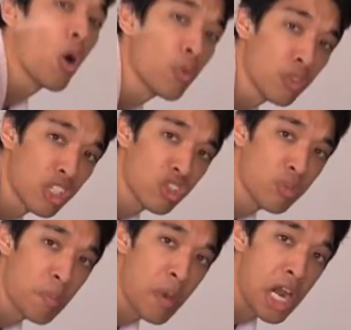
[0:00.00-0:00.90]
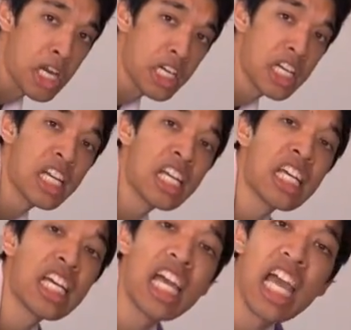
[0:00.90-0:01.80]
on this bed.
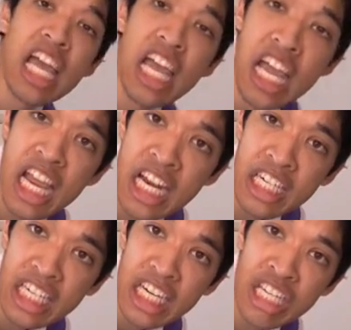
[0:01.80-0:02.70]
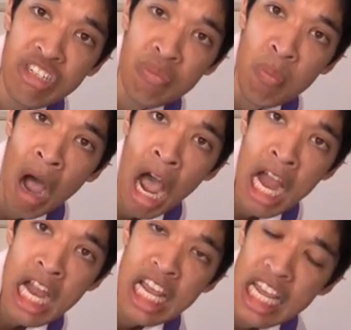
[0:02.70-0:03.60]
It is
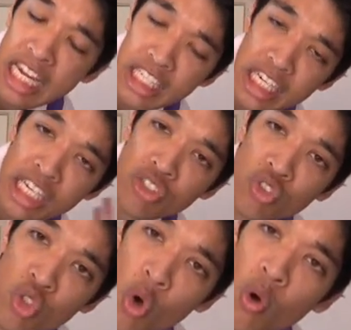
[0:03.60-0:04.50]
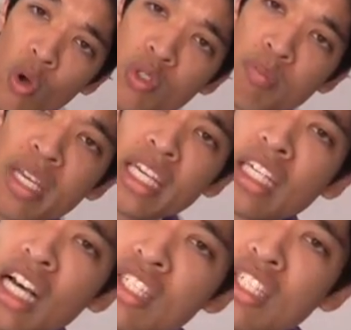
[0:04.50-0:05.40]
mine, it is yours, mi
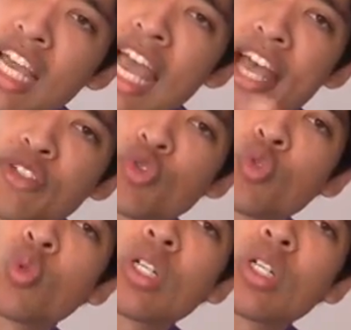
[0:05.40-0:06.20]
casa es tu